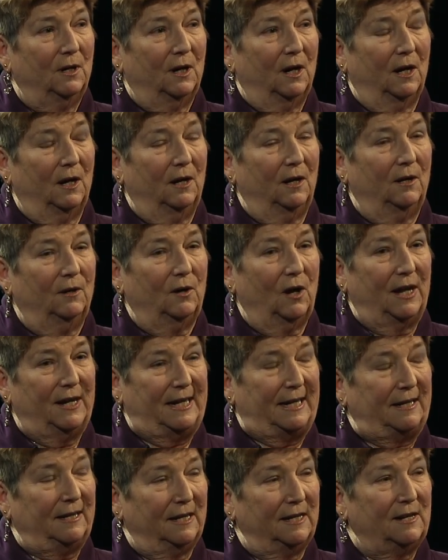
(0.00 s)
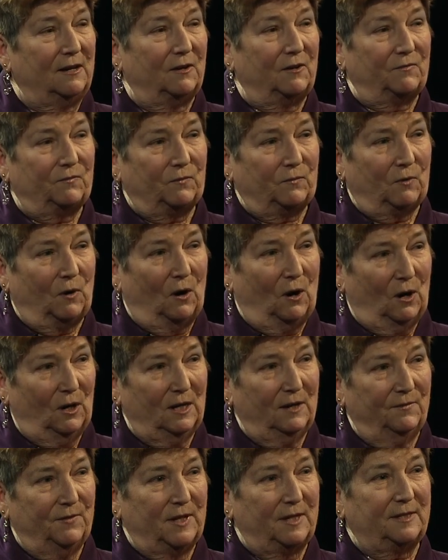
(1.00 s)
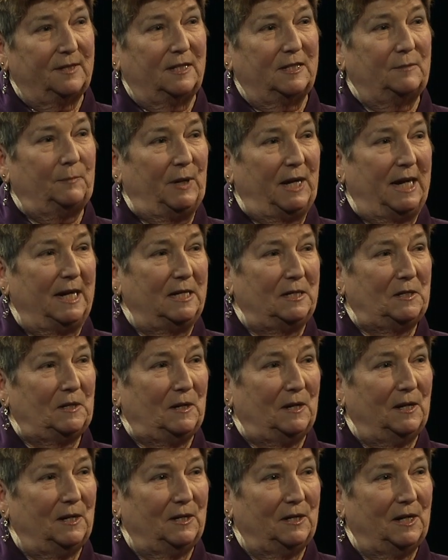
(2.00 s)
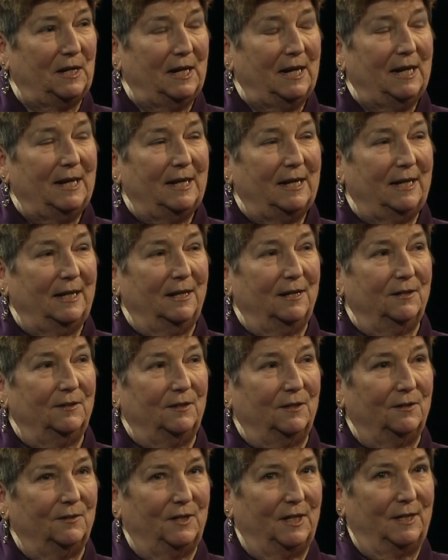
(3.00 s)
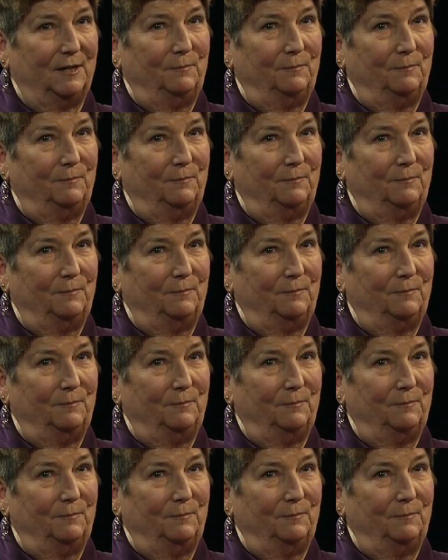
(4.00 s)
And again, all of this is being done in the